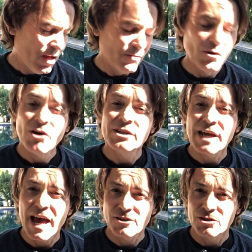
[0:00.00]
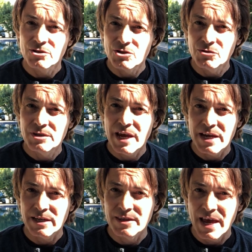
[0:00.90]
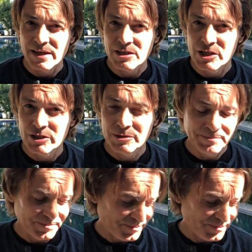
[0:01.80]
of all the actions you take in that year,